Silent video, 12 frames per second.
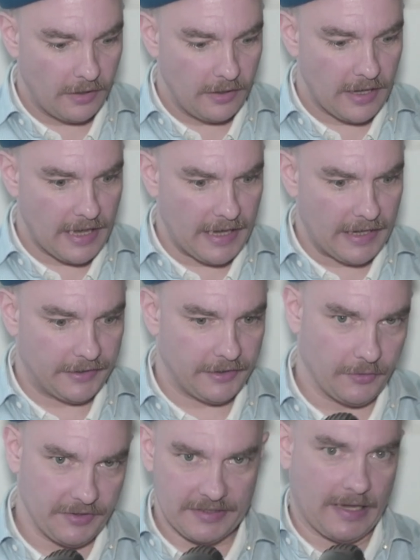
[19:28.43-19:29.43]
and you know
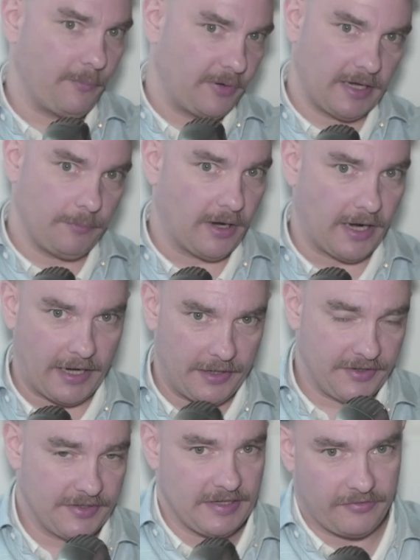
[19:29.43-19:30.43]
he's accompanied by
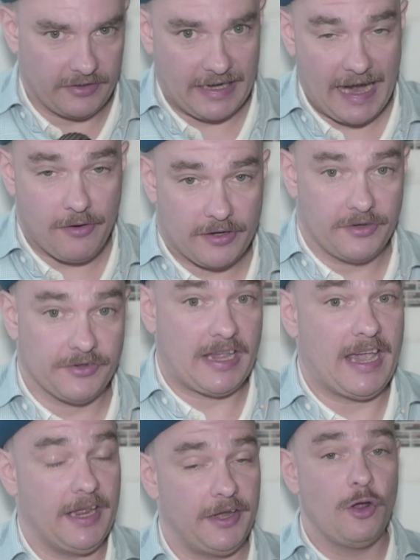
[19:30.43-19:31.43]
these different characters,
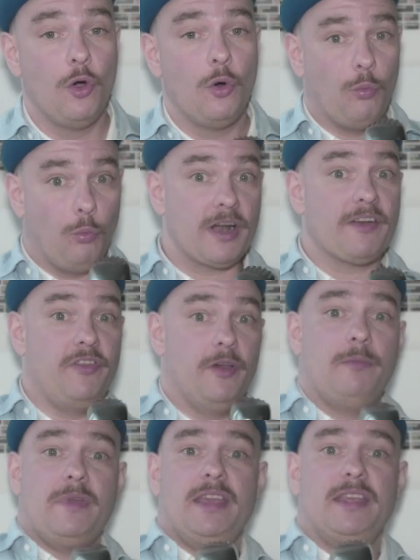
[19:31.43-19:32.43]
and one of
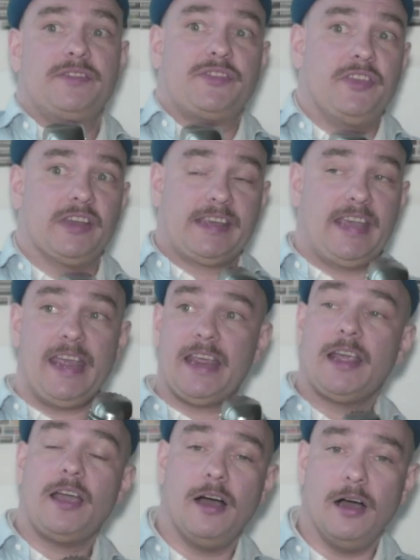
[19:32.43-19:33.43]
them is the
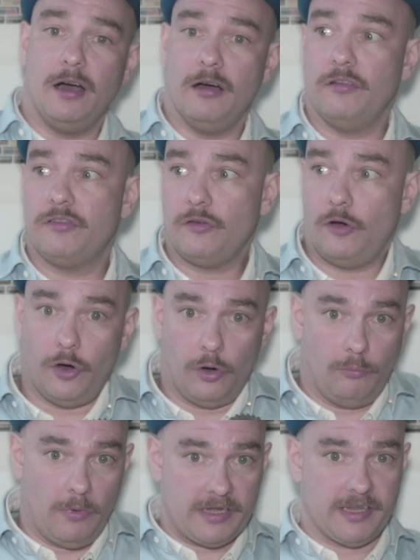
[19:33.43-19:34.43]
king of all
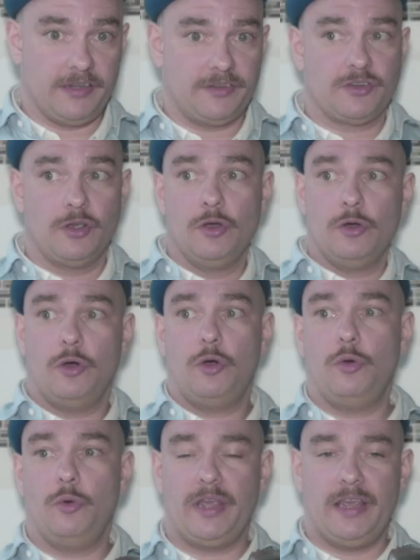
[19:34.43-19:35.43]
monkeys,
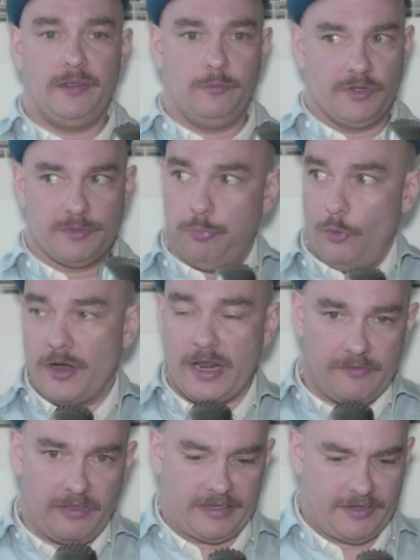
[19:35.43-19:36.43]
who it was born out of
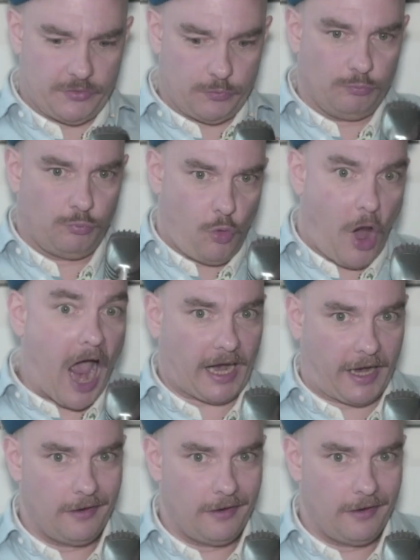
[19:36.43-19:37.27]
like this rock